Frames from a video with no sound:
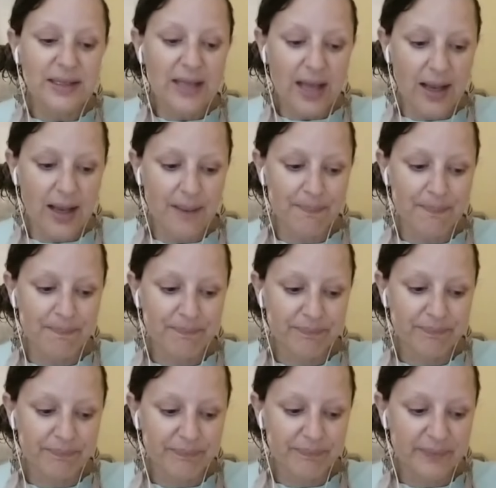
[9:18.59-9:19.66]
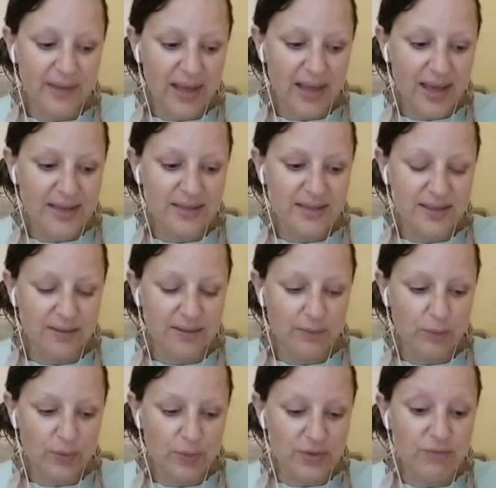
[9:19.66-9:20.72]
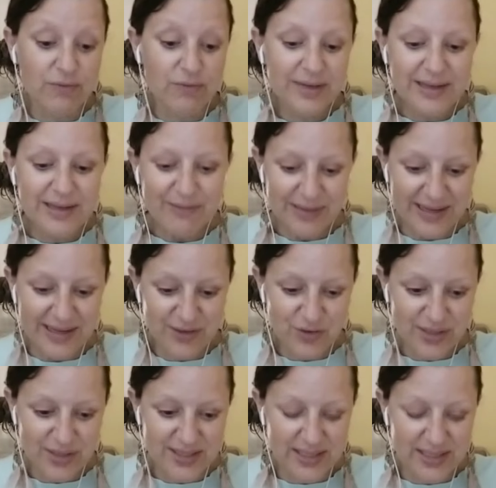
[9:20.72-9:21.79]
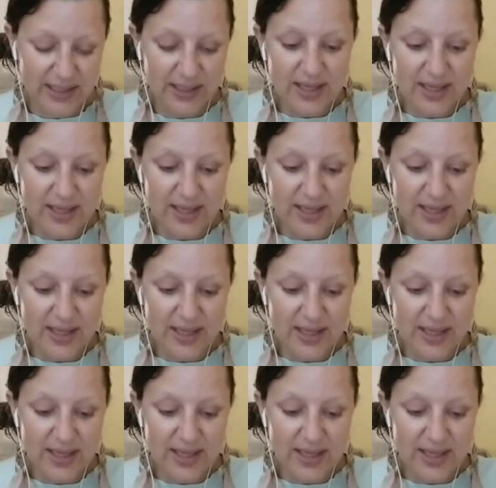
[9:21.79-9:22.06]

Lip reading: And what's really, really interesting